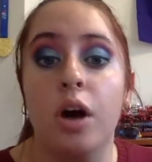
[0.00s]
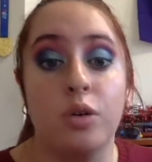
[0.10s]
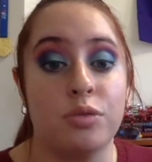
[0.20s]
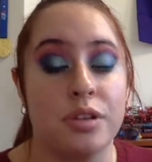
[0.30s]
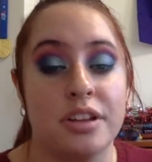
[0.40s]

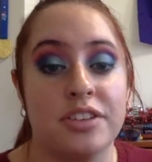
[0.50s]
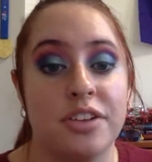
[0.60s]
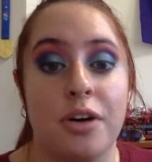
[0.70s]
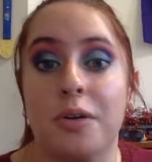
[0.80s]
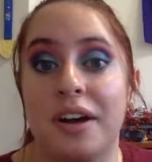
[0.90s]
overly
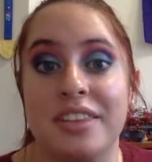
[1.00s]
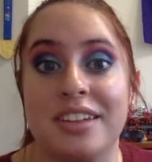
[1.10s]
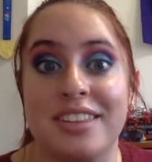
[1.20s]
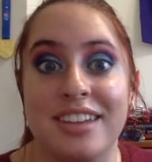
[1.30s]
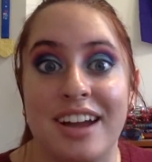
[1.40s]
so. I
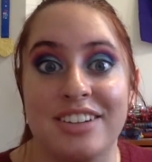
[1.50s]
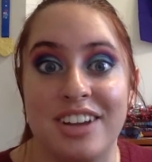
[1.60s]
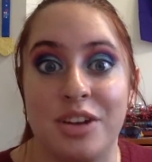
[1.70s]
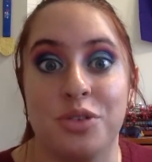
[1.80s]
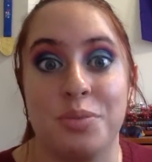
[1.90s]
think the eyeshadow